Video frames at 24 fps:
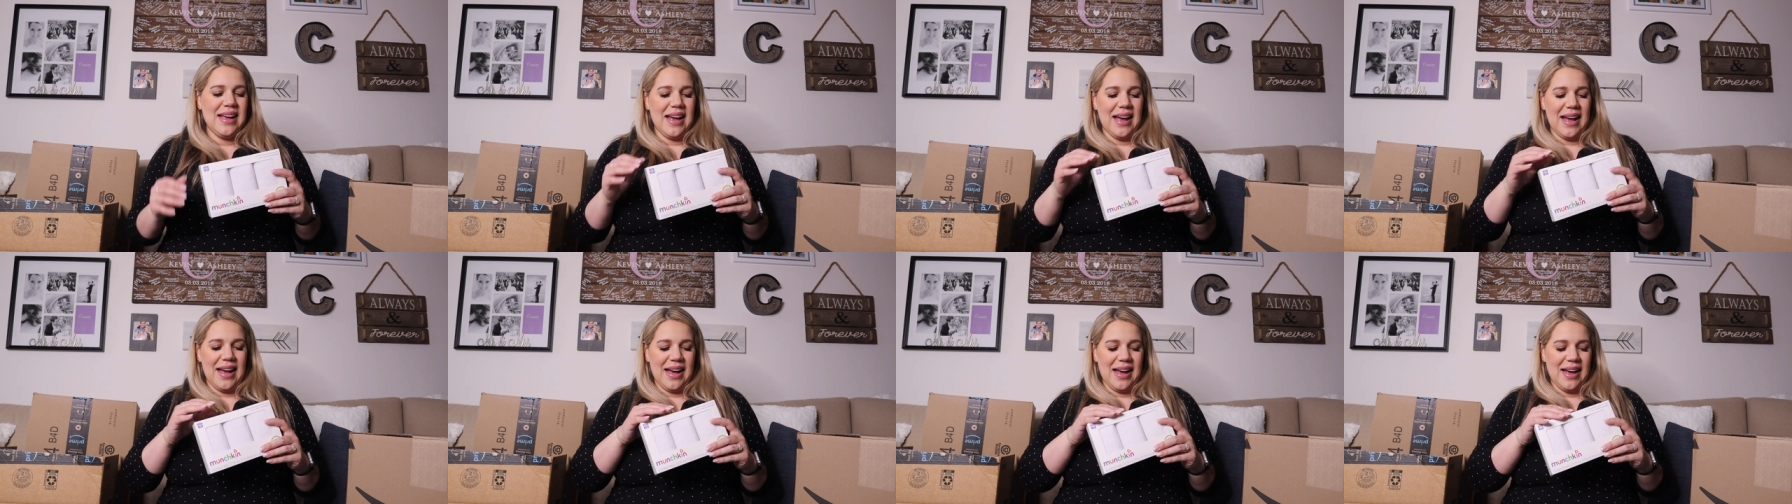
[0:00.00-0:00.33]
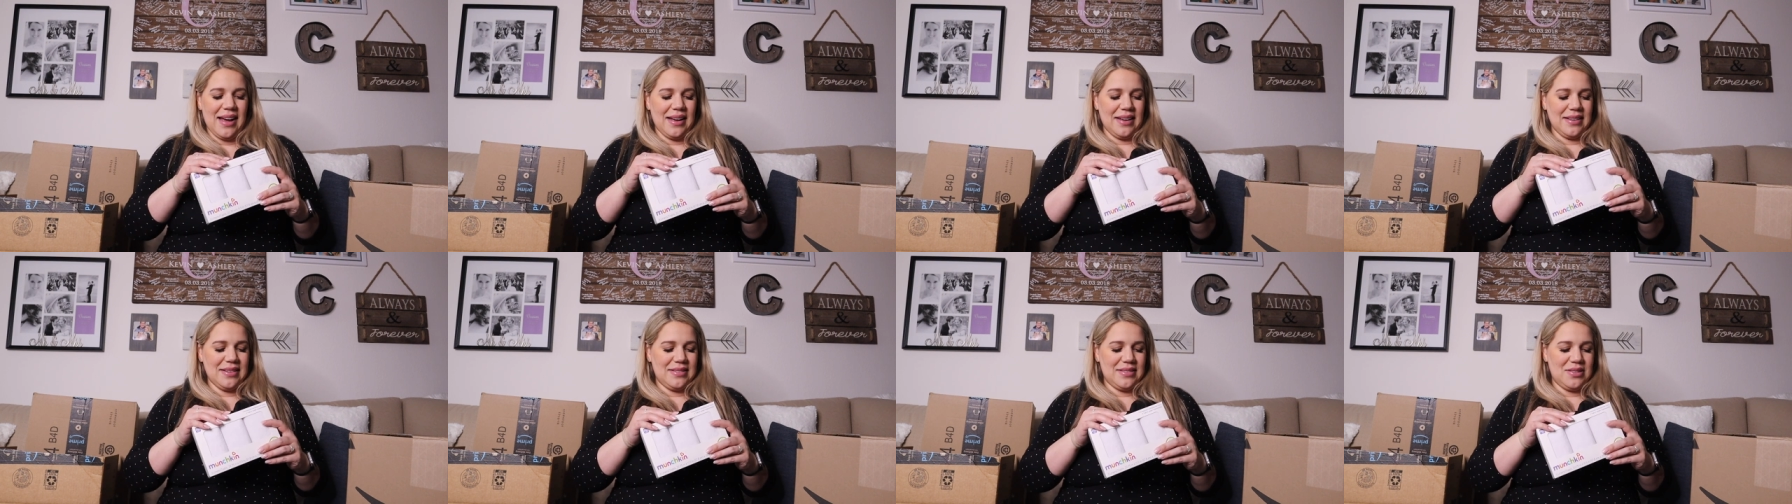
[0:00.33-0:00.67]

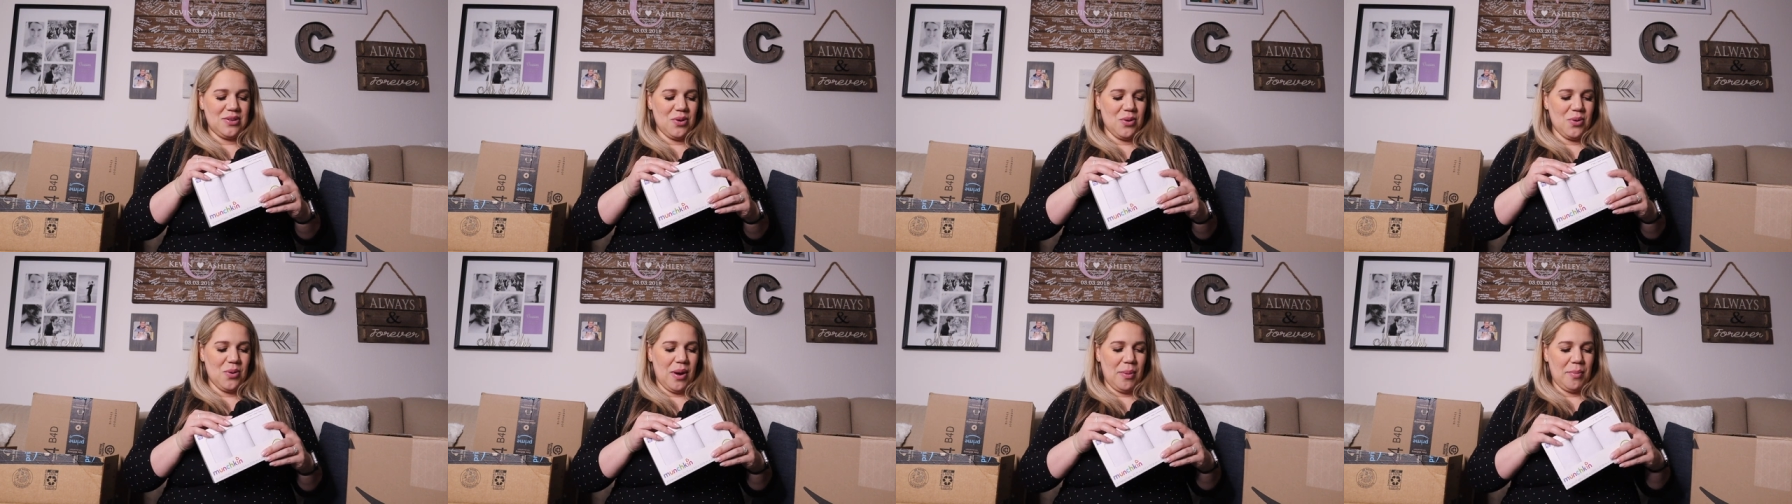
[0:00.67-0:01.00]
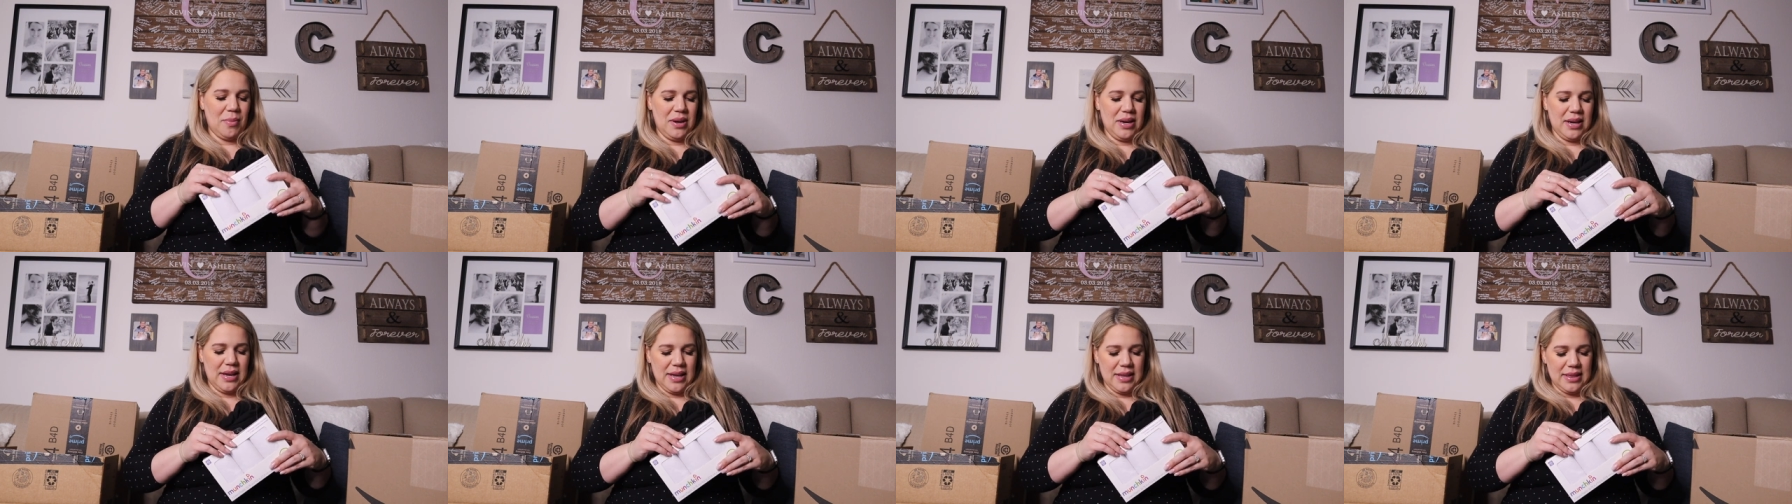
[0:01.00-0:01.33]
Uh, so I'm
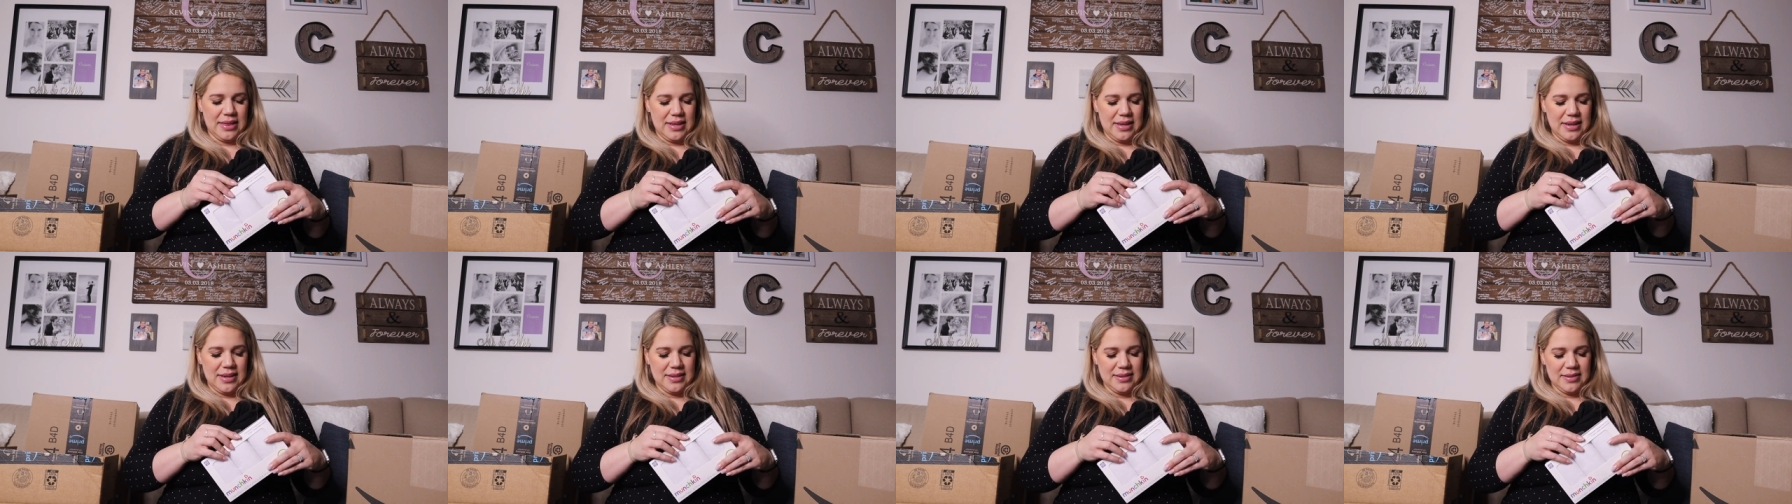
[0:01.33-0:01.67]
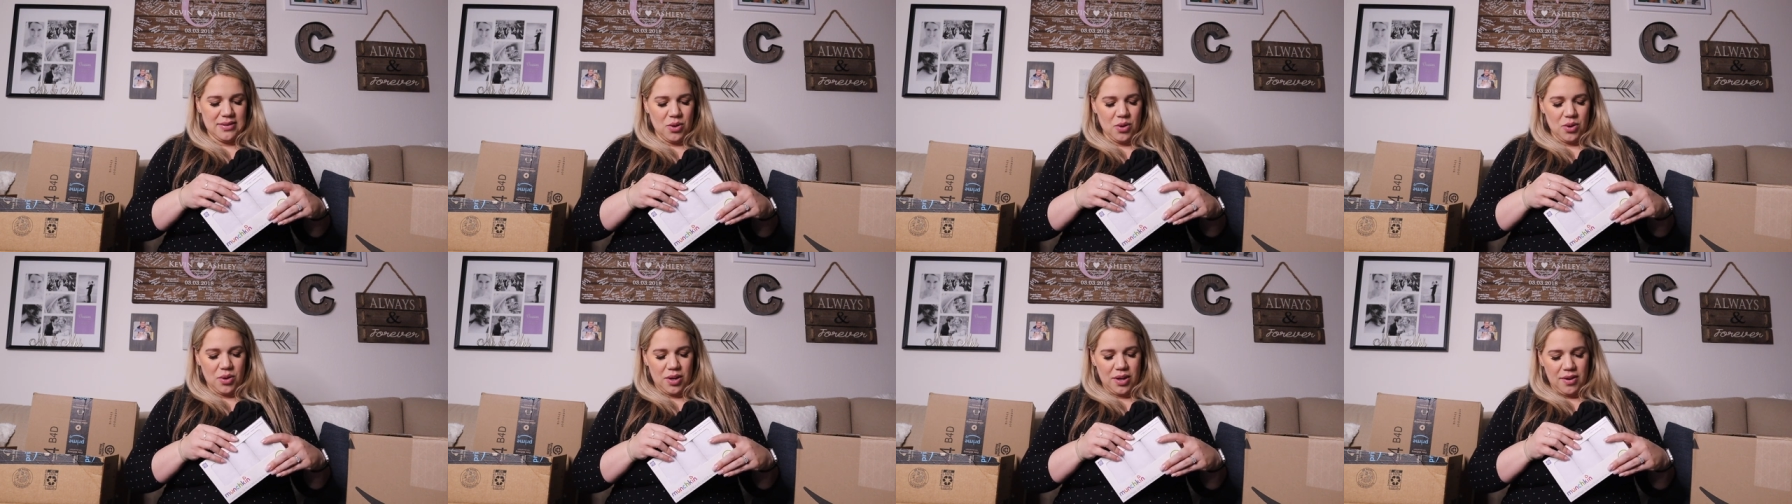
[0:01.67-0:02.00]
going to get these,
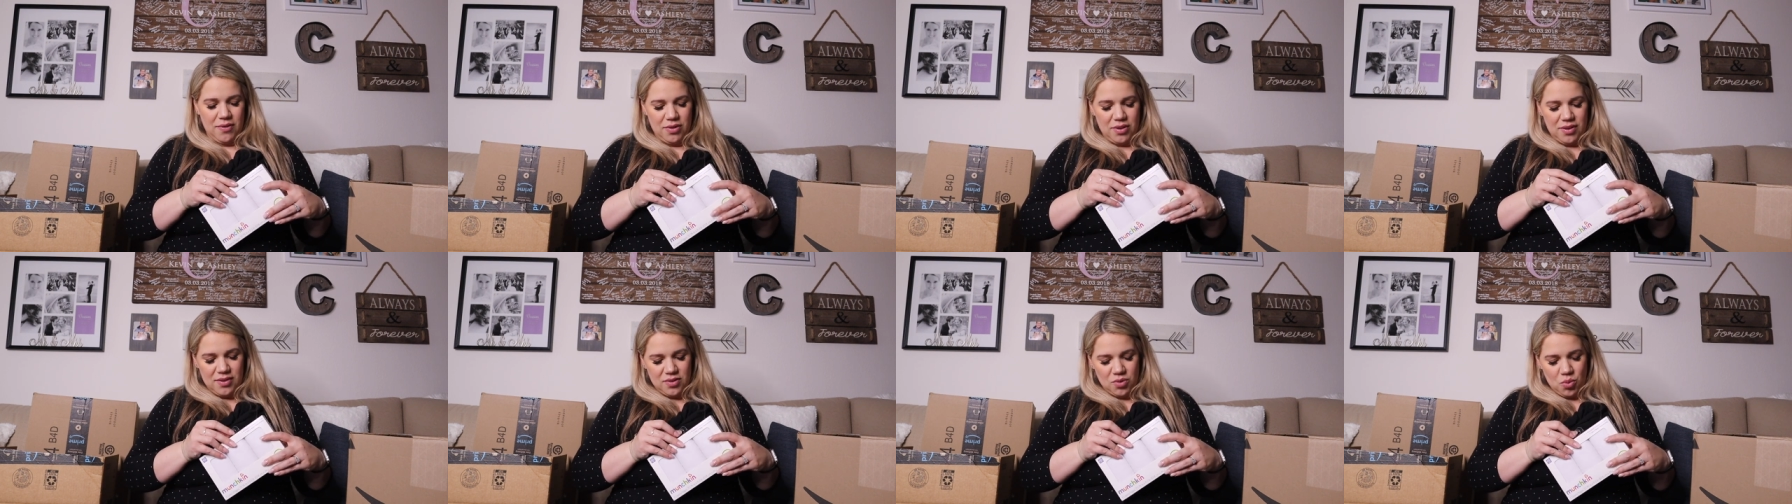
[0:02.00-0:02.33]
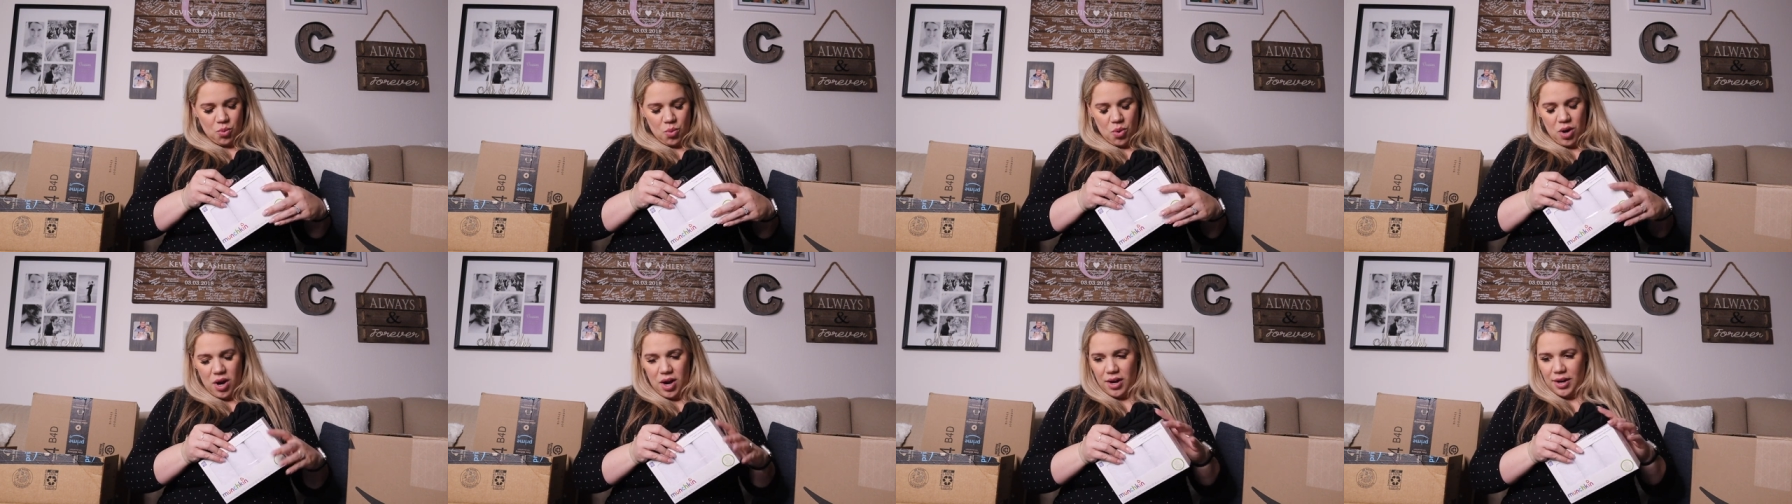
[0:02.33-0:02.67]
give these a
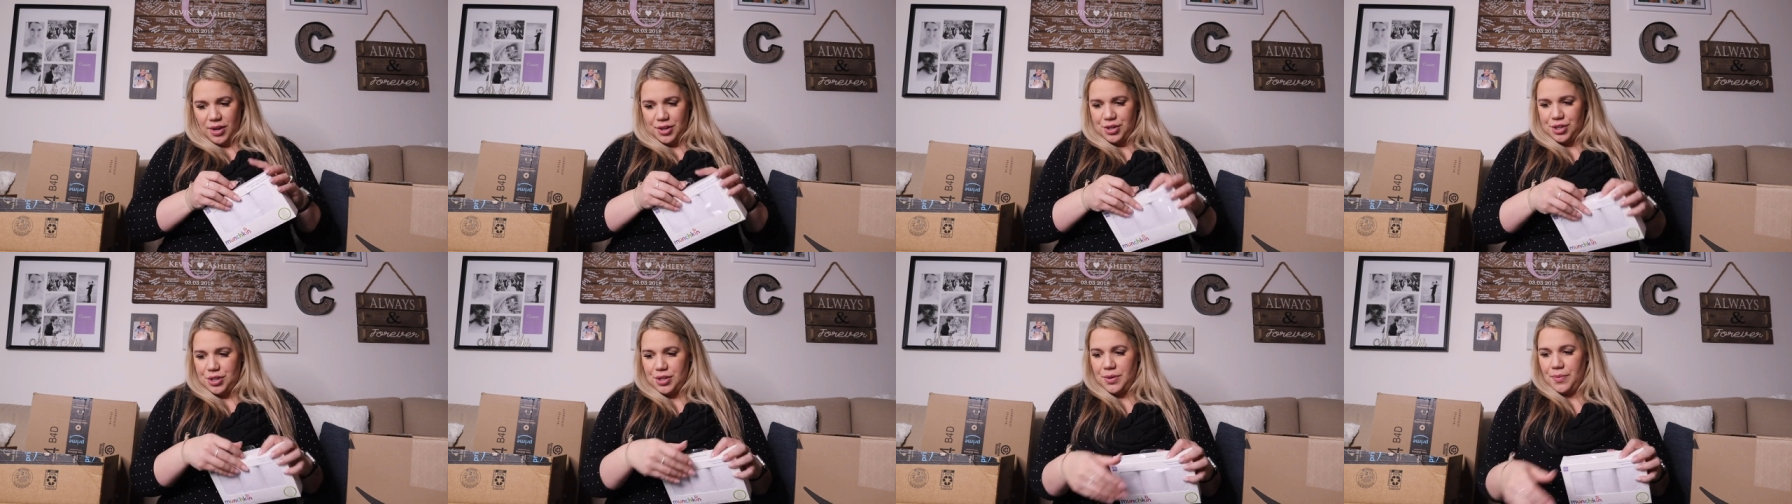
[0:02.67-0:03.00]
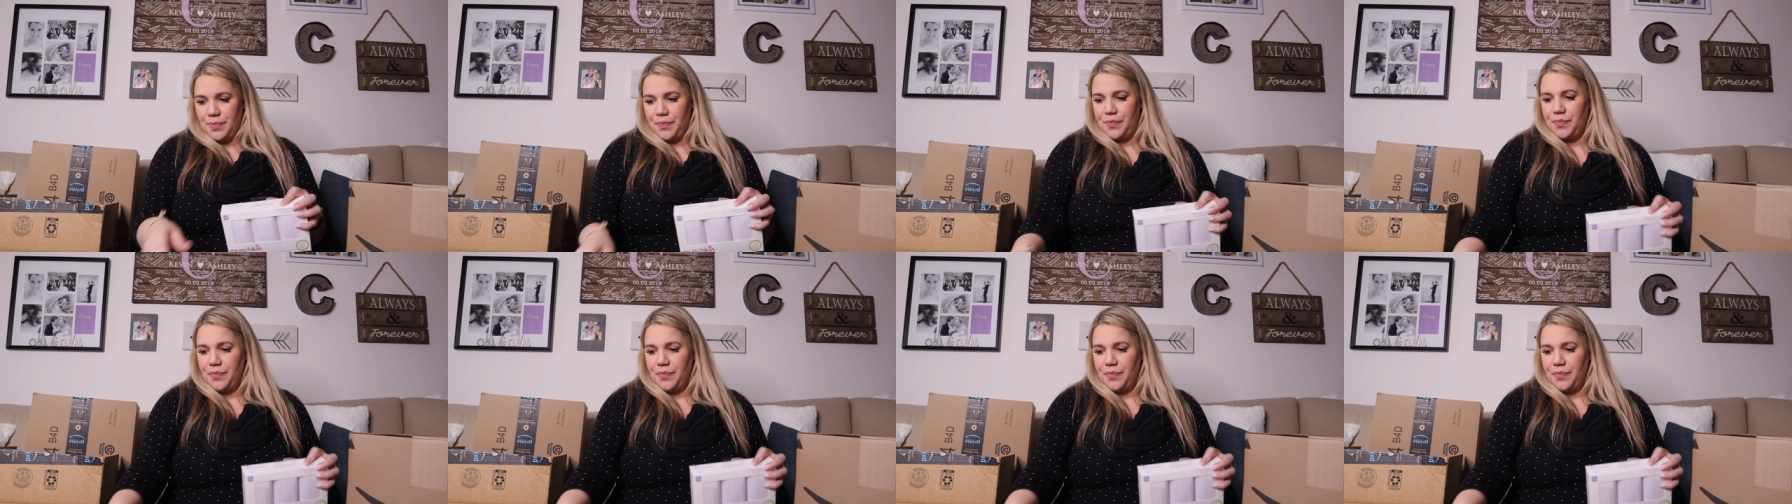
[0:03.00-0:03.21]
wash.